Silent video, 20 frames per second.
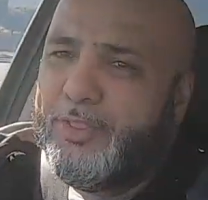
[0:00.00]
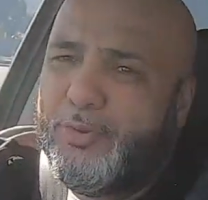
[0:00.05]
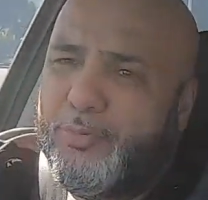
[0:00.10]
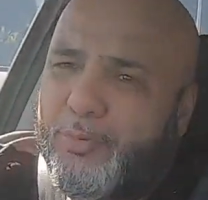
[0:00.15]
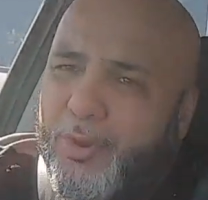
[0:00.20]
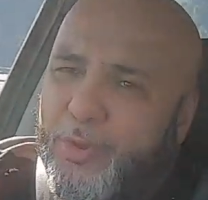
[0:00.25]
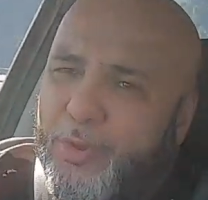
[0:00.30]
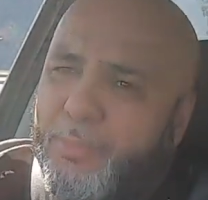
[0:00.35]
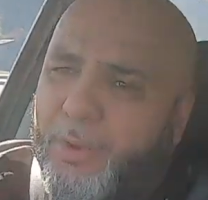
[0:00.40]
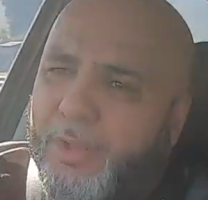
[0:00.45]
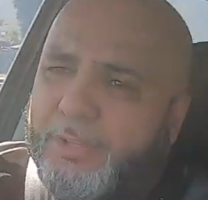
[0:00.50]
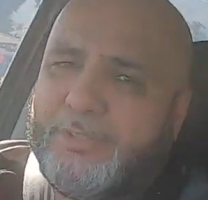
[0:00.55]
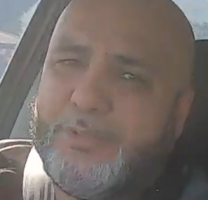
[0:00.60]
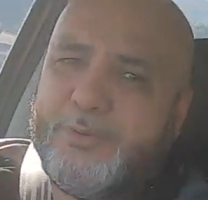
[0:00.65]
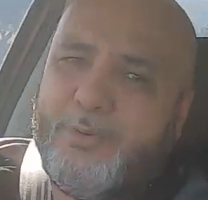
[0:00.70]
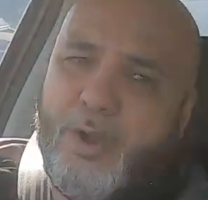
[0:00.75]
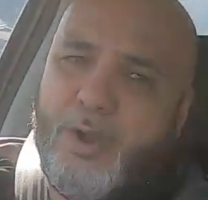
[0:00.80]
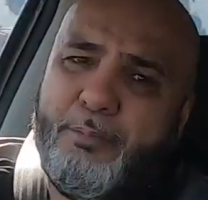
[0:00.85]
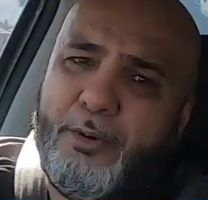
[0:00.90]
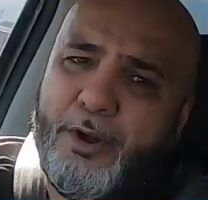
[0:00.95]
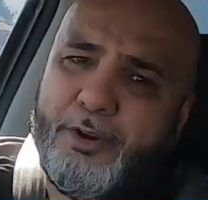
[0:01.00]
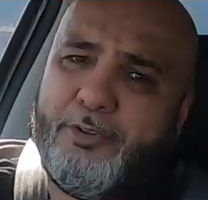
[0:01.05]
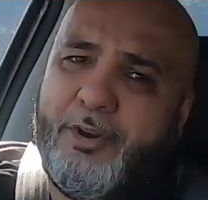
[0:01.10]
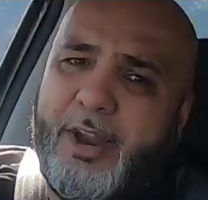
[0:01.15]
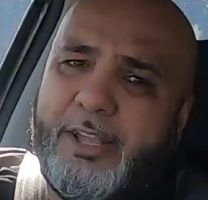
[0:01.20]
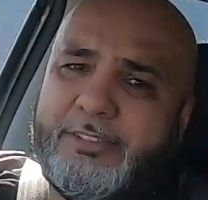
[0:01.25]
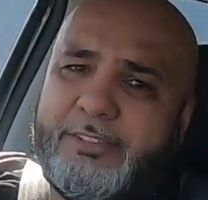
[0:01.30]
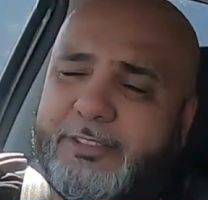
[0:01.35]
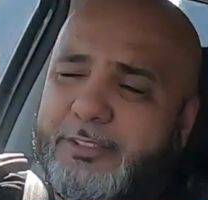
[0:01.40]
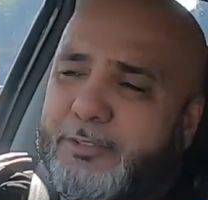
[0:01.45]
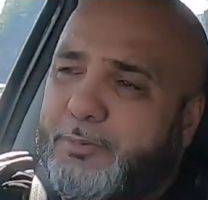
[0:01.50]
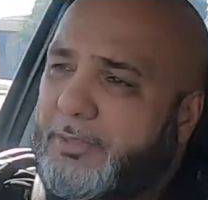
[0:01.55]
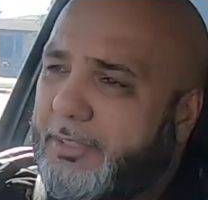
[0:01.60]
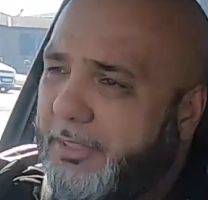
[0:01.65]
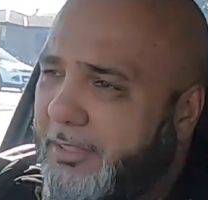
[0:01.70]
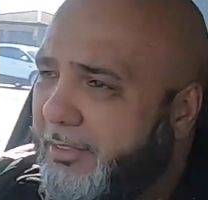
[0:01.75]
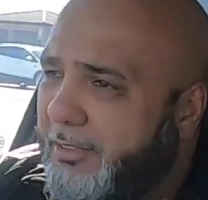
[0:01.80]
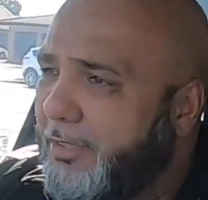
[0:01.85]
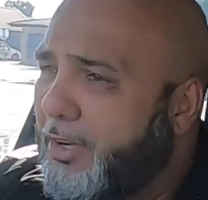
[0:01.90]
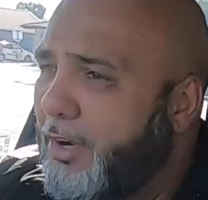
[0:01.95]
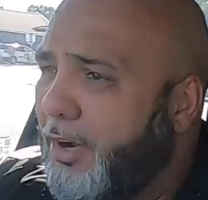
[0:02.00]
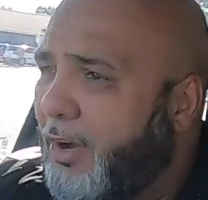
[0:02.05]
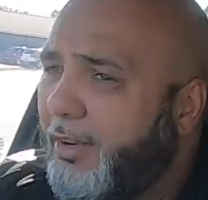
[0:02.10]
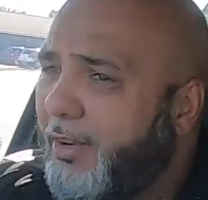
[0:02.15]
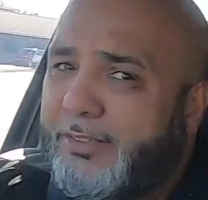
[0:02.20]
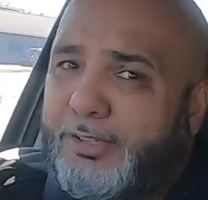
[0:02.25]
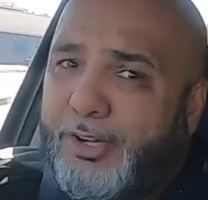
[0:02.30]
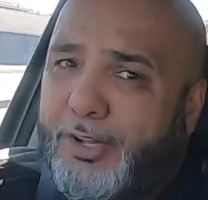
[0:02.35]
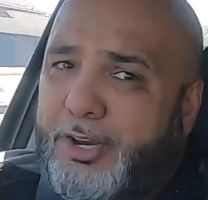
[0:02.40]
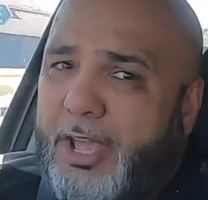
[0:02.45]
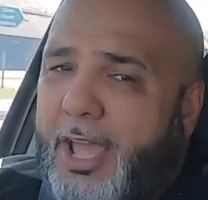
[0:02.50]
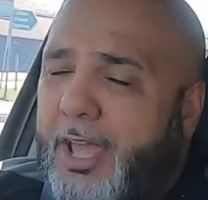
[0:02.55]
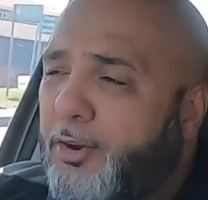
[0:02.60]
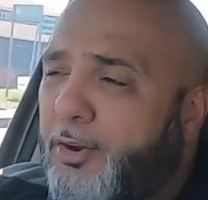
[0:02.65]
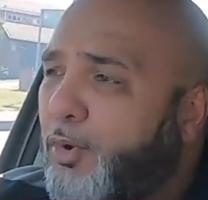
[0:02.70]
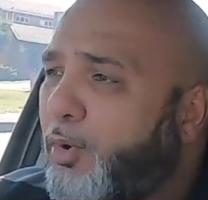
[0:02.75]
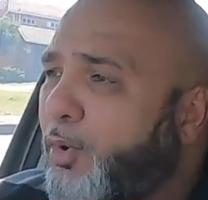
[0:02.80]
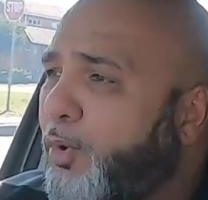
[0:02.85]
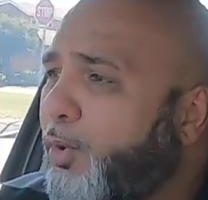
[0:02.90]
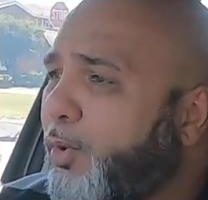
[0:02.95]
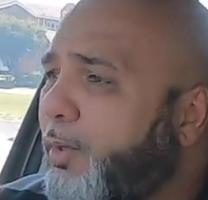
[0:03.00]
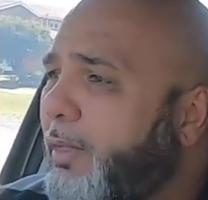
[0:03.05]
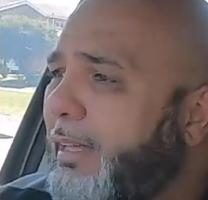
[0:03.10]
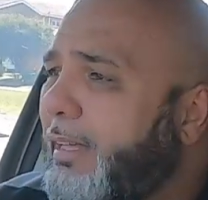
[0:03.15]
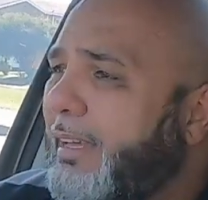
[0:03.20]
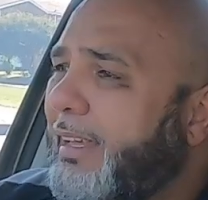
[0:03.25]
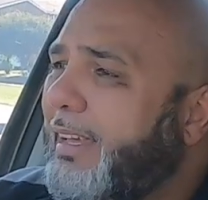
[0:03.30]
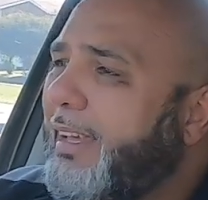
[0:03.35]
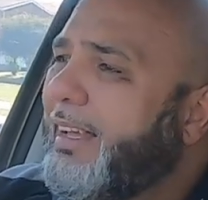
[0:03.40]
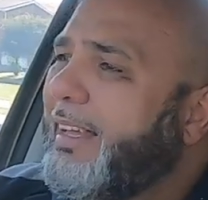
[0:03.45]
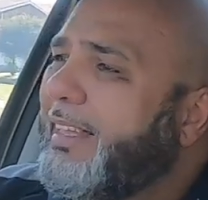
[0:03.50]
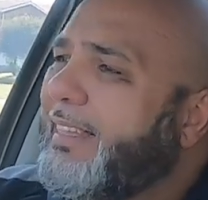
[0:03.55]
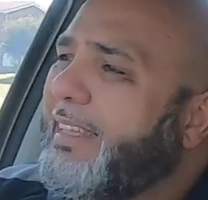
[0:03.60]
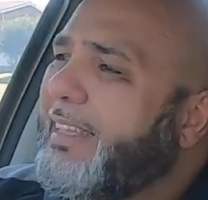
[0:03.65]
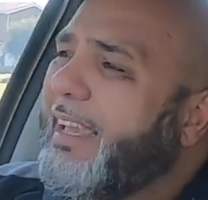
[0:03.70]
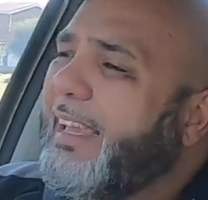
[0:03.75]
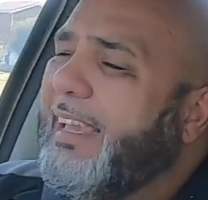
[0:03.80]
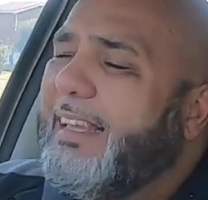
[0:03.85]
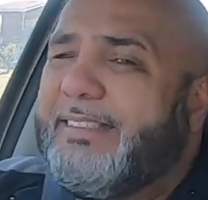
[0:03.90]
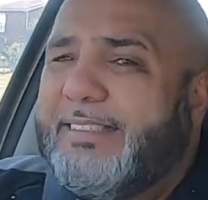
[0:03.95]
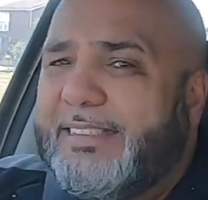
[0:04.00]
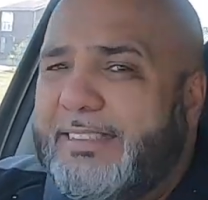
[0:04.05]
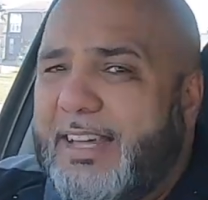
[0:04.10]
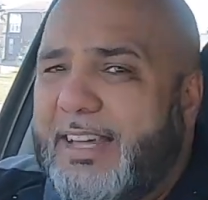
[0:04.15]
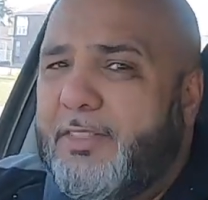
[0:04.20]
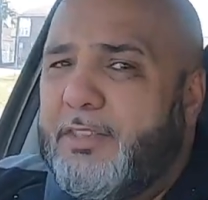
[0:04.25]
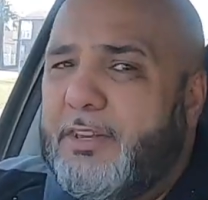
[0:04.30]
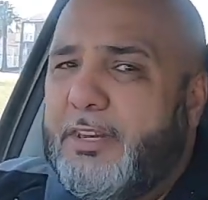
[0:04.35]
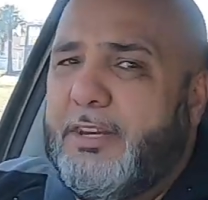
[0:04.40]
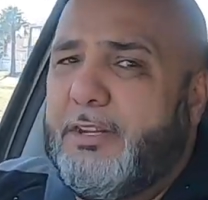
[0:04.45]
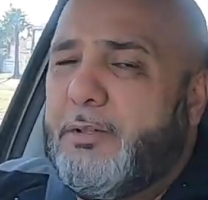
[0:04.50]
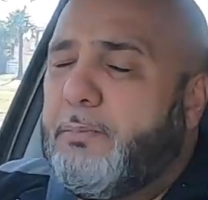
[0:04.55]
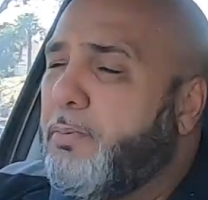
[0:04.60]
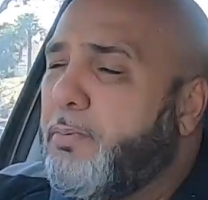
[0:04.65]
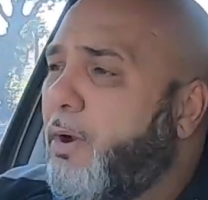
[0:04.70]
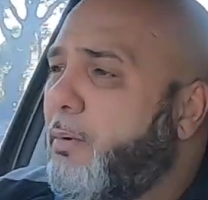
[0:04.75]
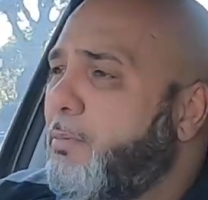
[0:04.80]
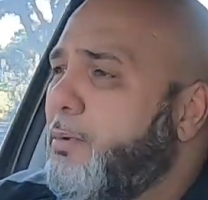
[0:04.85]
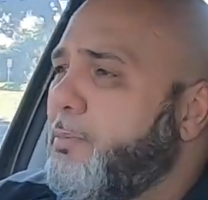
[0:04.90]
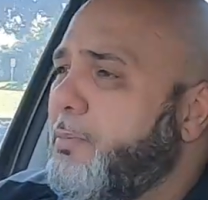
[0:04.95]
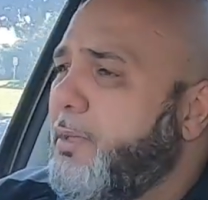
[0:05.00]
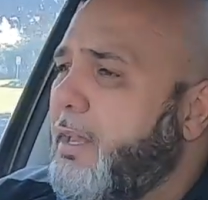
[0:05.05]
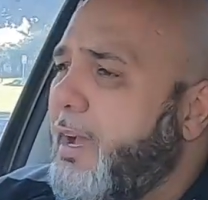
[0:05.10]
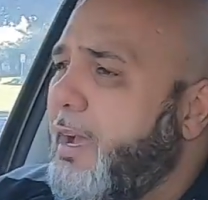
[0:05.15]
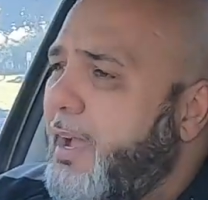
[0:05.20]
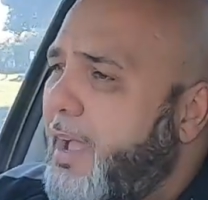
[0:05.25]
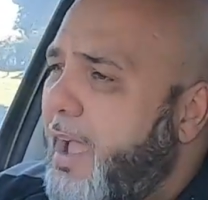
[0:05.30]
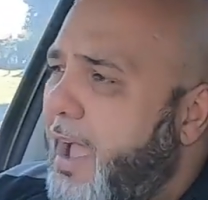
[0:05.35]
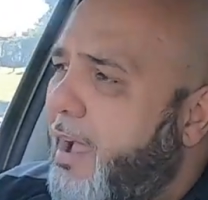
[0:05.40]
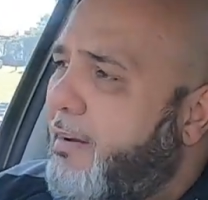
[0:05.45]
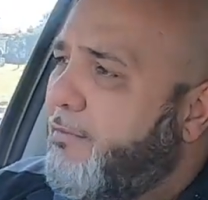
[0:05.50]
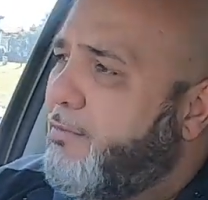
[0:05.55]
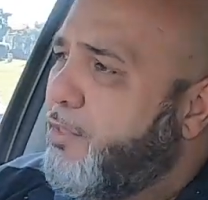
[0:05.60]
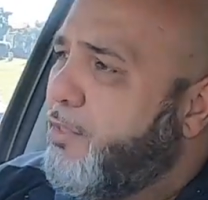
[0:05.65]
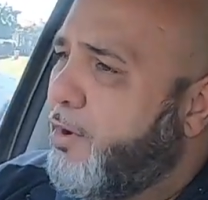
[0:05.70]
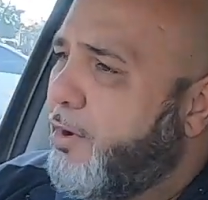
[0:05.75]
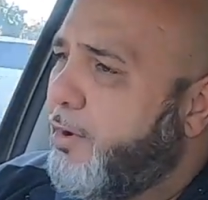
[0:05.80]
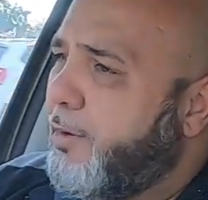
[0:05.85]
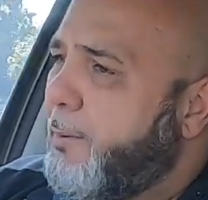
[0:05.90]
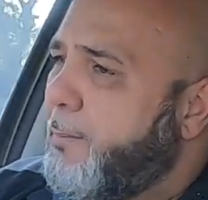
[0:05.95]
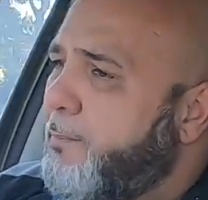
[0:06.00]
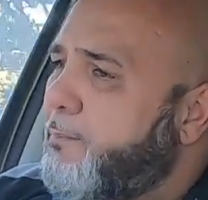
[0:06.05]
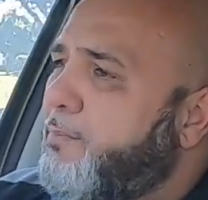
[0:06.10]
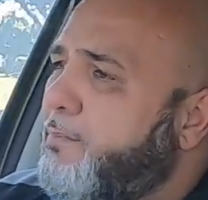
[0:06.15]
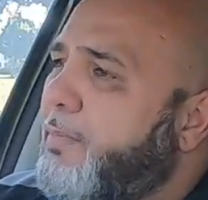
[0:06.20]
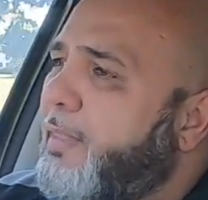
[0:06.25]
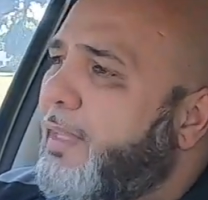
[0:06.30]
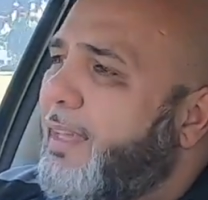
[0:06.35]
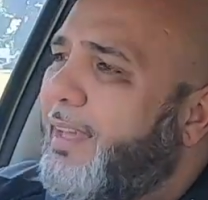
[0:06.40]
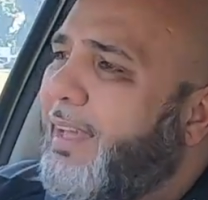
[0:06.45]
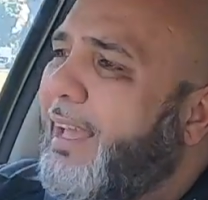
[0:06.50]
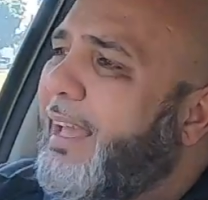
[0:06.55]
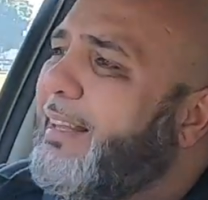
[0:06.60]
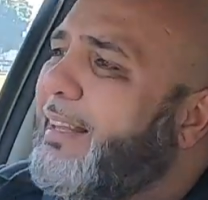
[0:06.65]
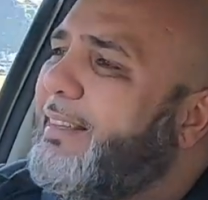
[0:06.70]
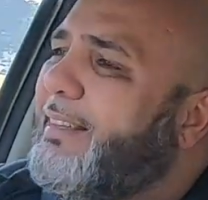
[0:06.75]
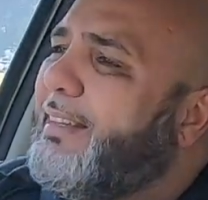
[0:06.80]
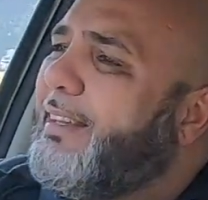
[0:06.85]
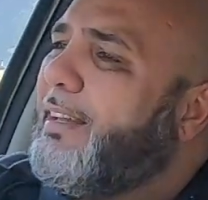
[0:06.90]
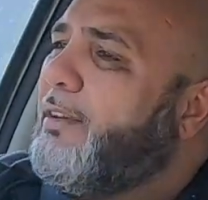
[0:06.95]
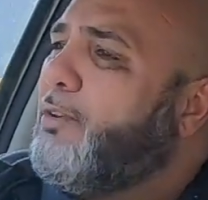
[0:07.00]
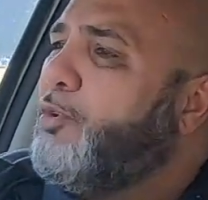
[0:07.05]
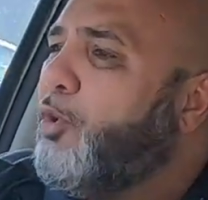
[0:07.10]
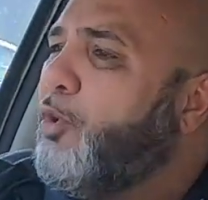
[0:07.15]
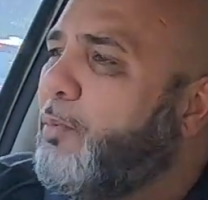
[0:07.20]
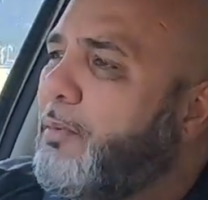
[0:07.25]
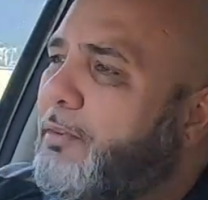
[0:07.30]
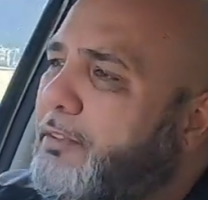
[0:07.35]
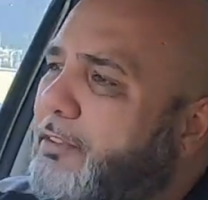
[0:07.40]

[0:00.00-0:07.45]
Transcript: the robot-to-robot races with this car, not at all. There is another little problem that I have though. In normal